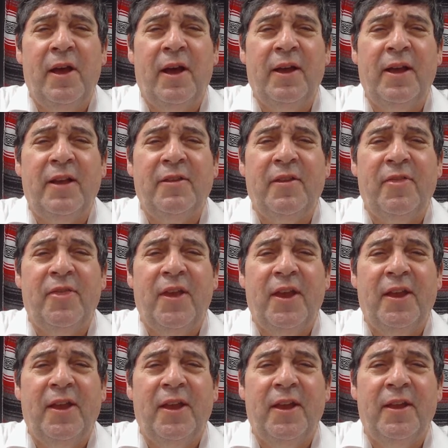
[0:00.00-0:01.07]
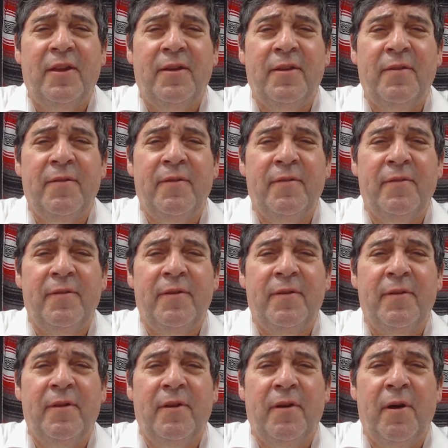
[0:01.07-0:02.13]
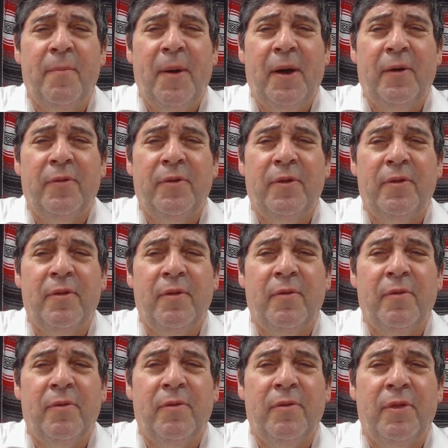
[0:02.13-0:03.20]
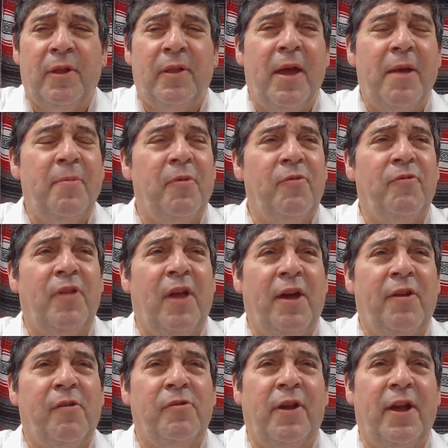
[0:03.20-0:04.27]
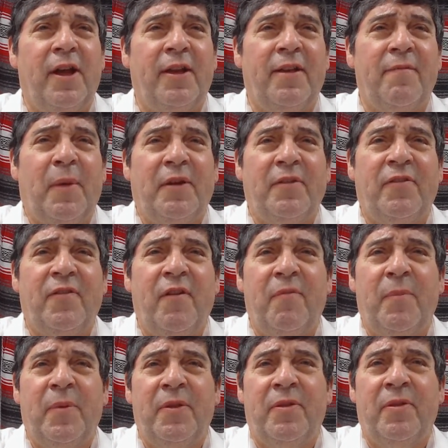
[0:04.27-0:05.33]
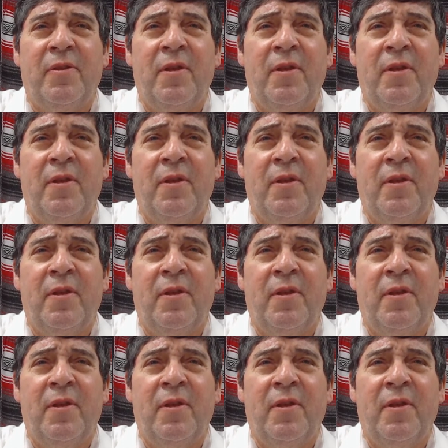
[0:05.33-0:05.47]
I got to thinking about the labels not only I give myself, but